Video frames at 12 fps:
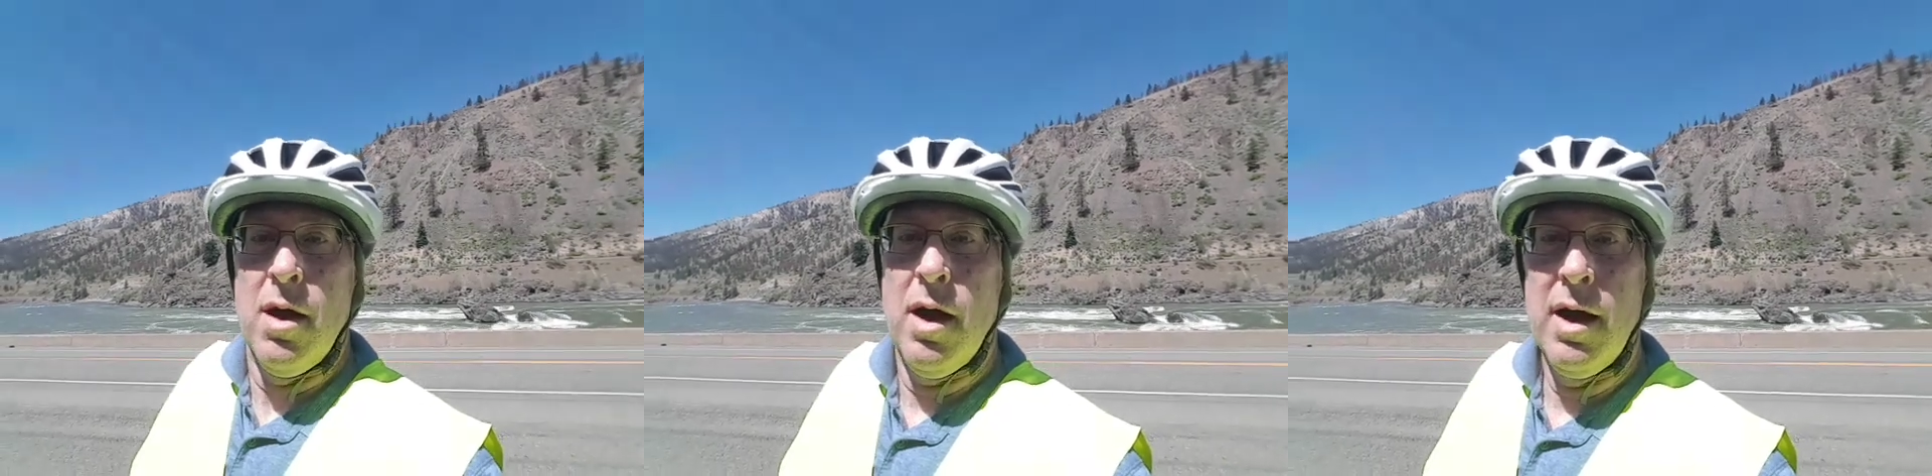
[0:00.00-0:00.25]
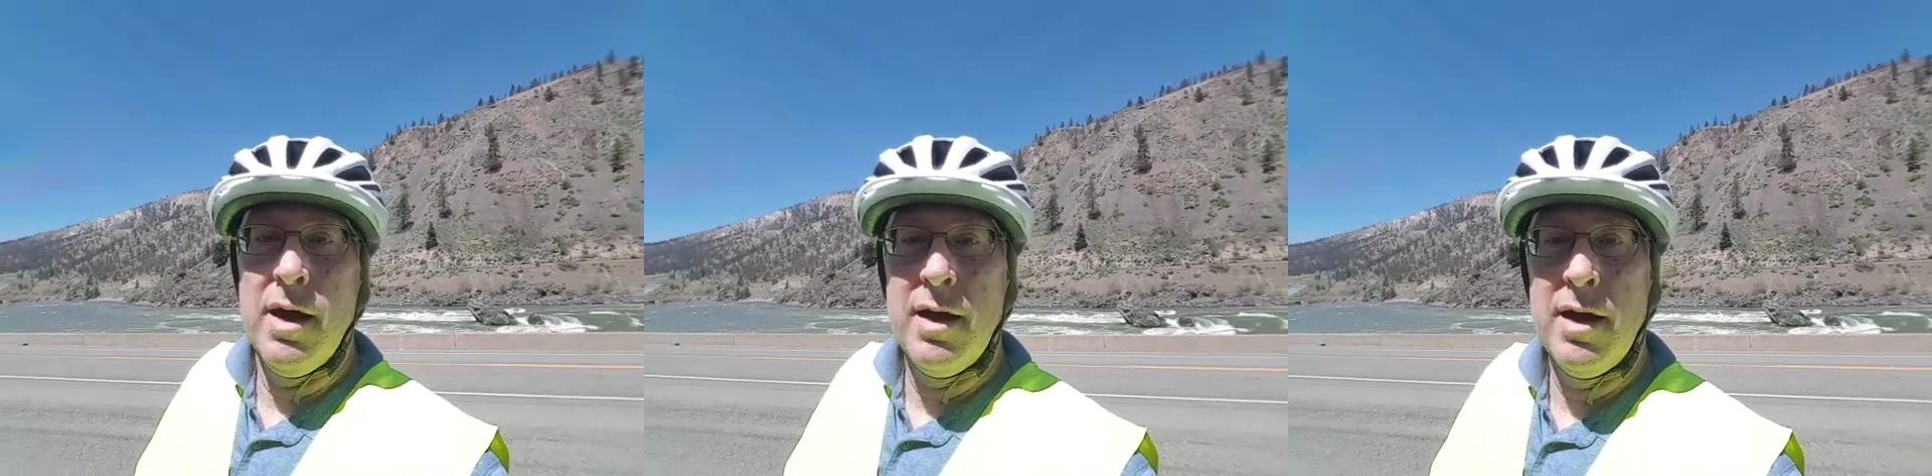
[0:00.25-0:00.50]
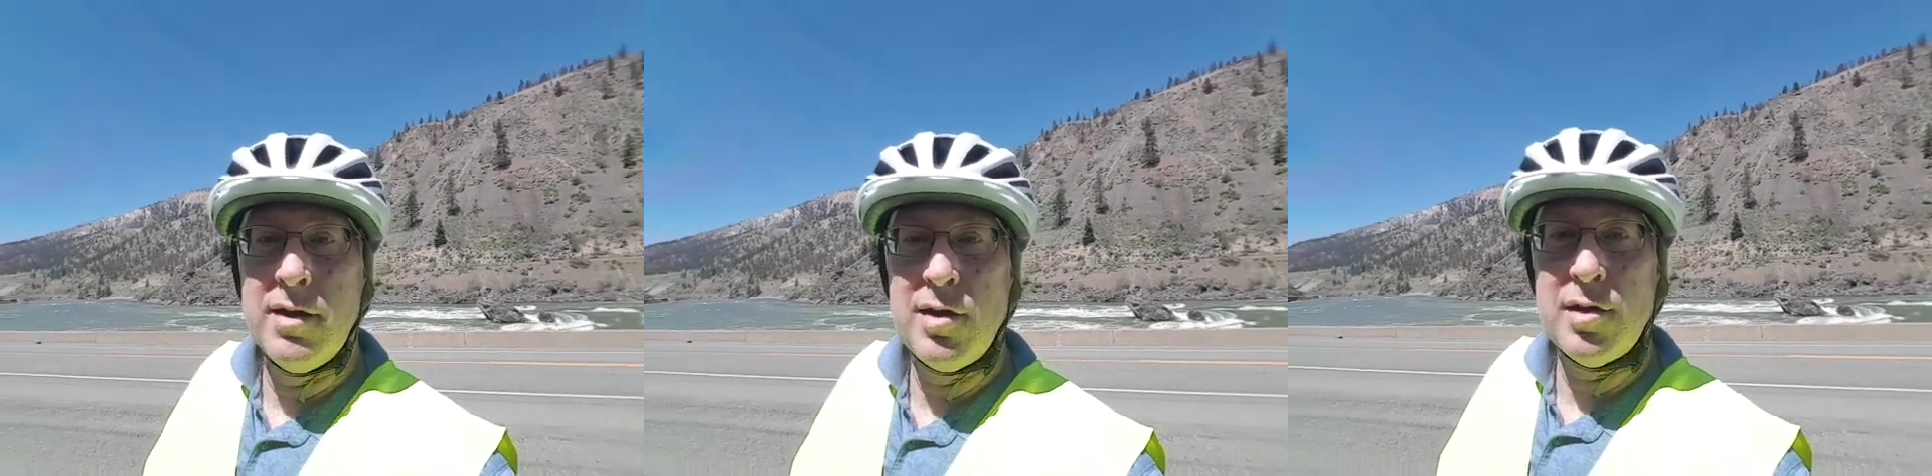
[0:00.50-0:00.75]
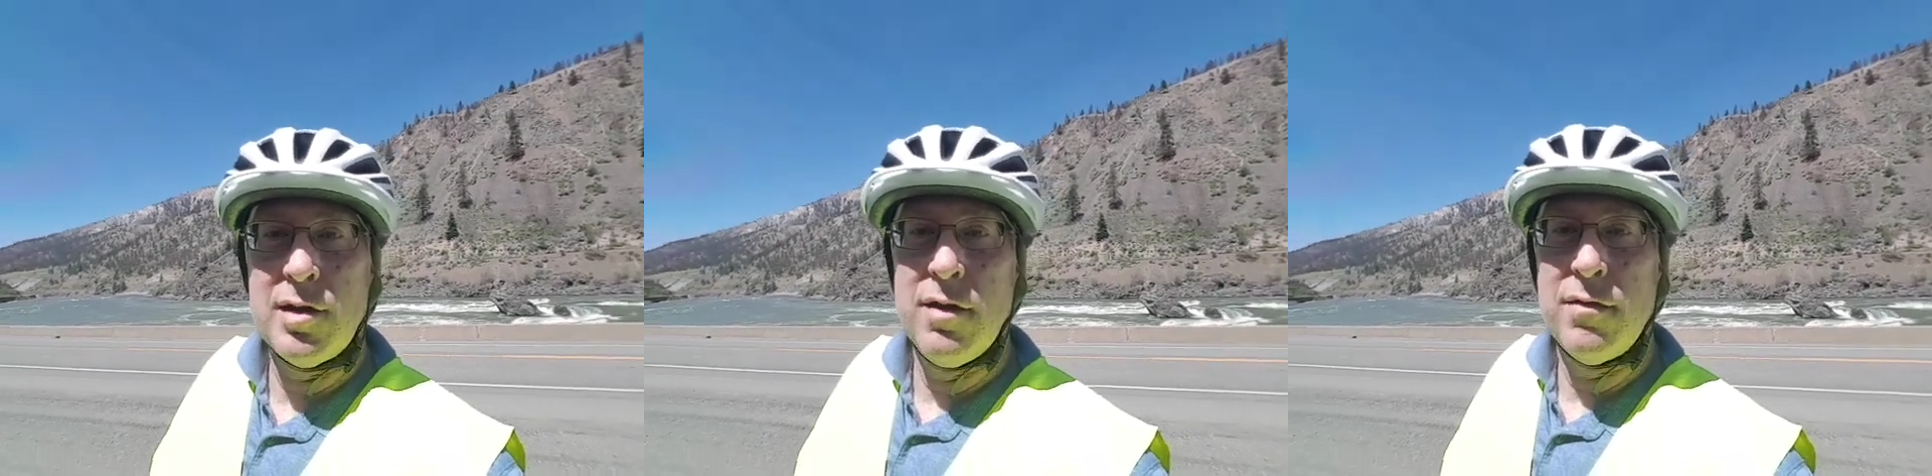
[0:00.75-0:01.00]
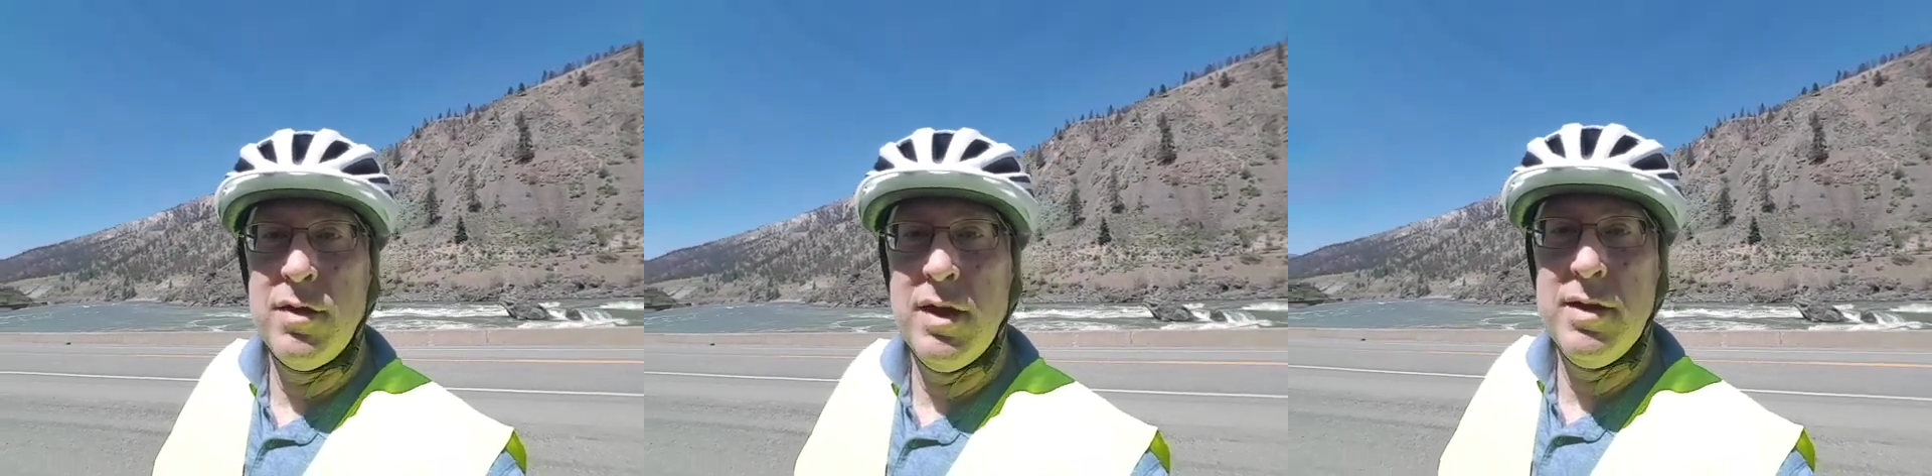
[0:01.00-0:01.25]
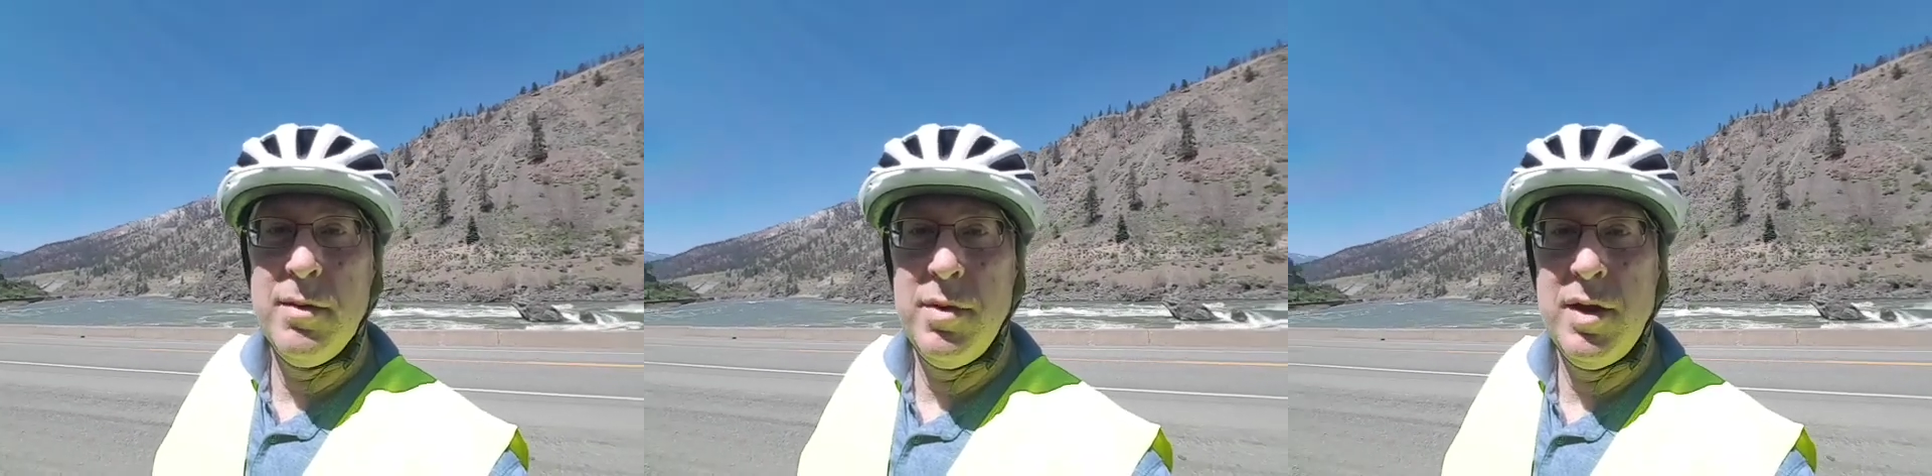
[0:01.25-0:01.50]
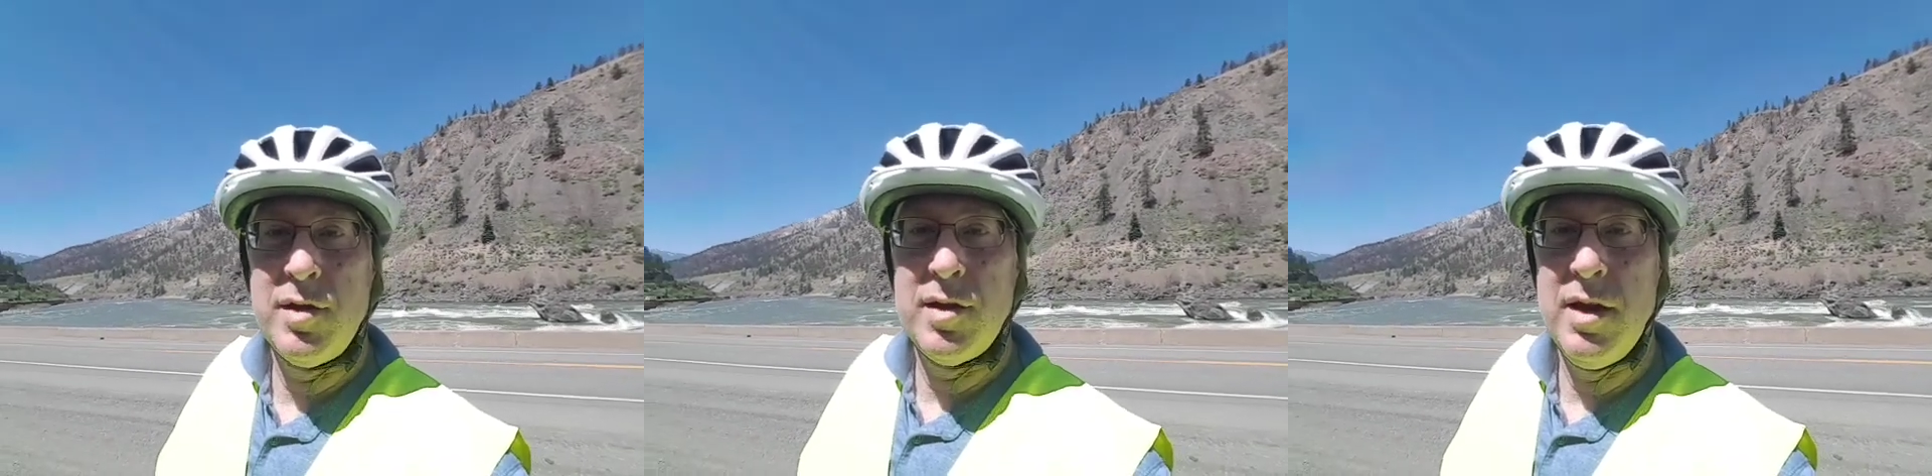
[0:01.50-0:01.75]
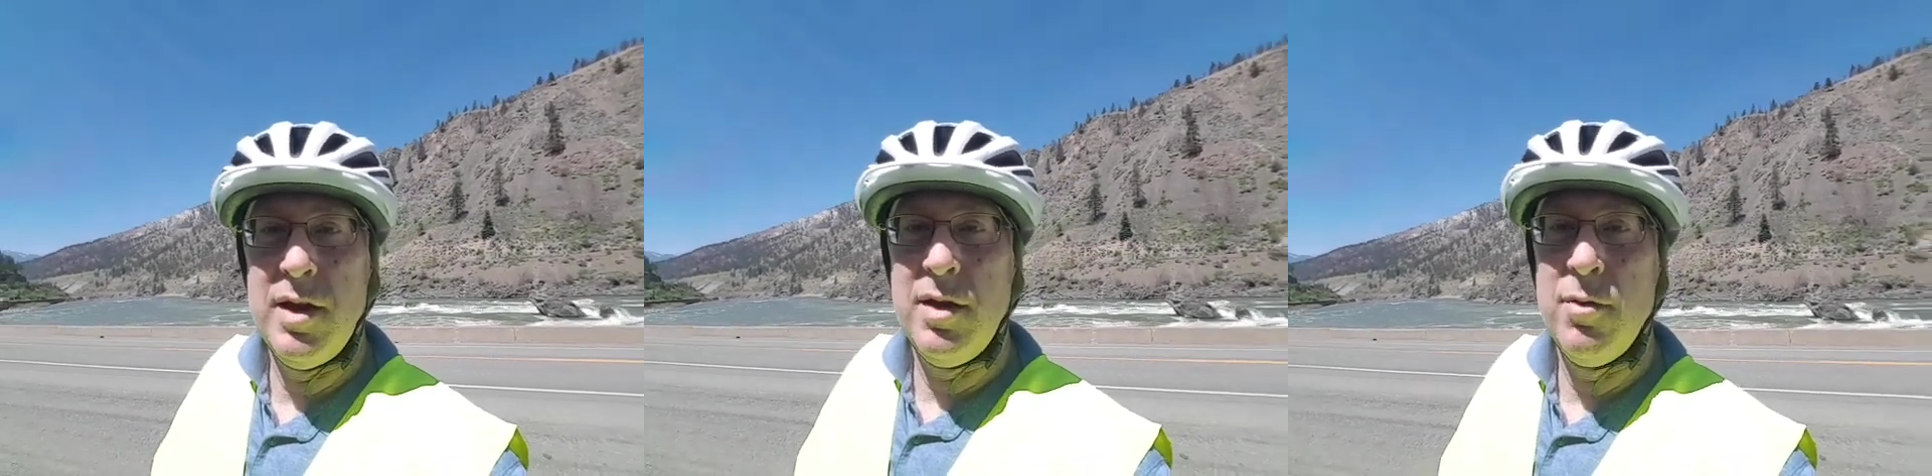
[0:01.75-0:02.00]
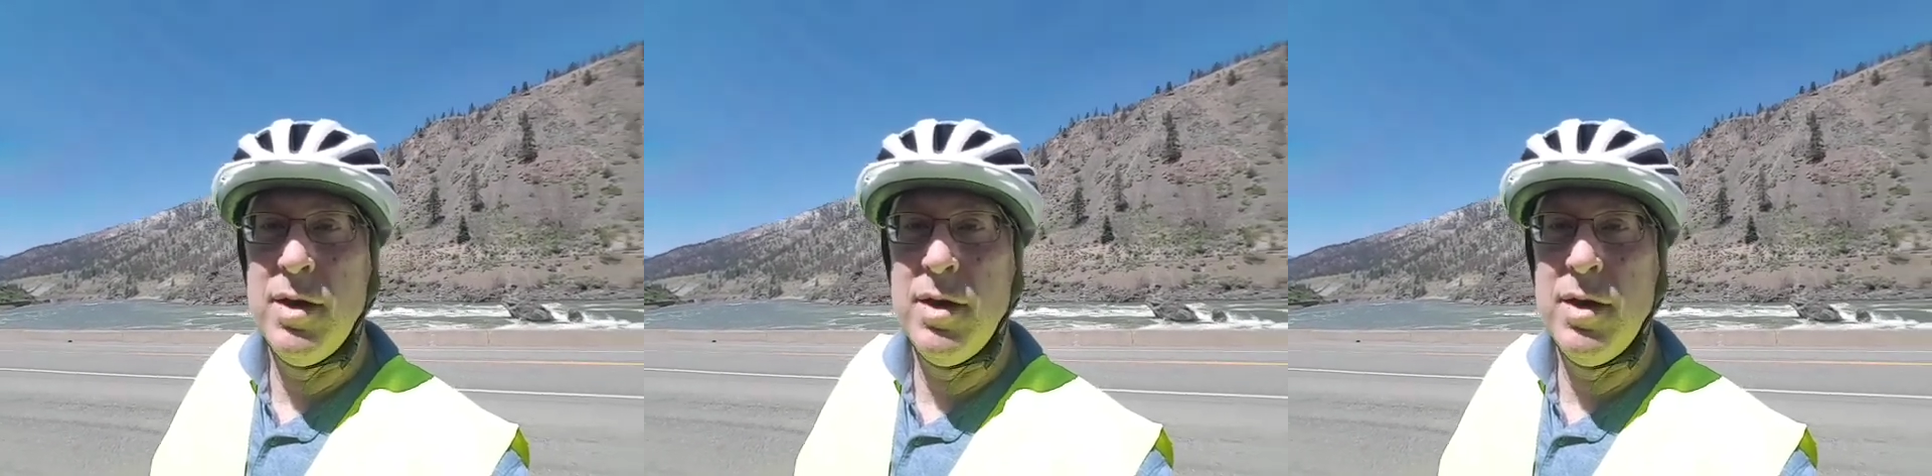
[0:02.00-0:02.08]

Hi, I just left Lytton, BC,